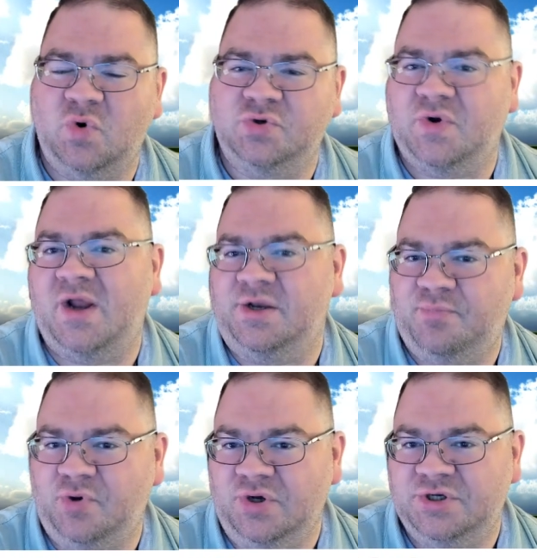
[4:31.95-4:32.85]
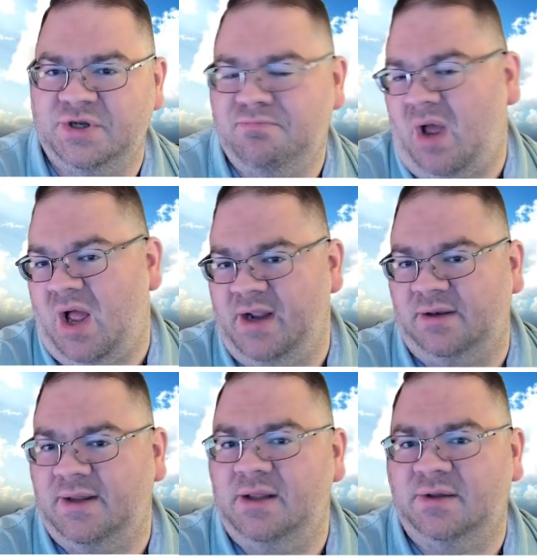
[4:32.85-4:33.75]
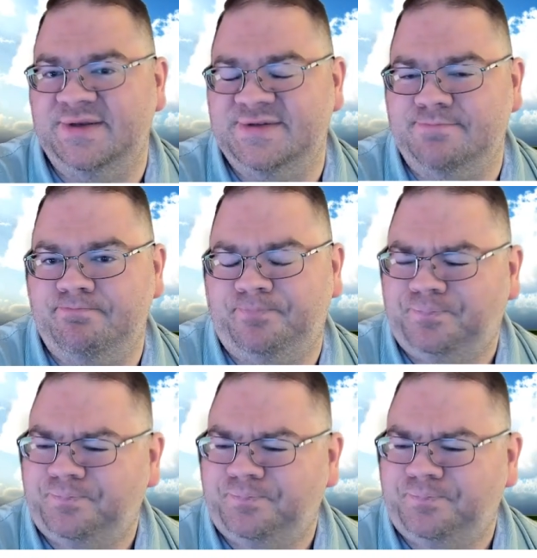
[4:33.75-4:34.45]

or trying to push and bind legalism.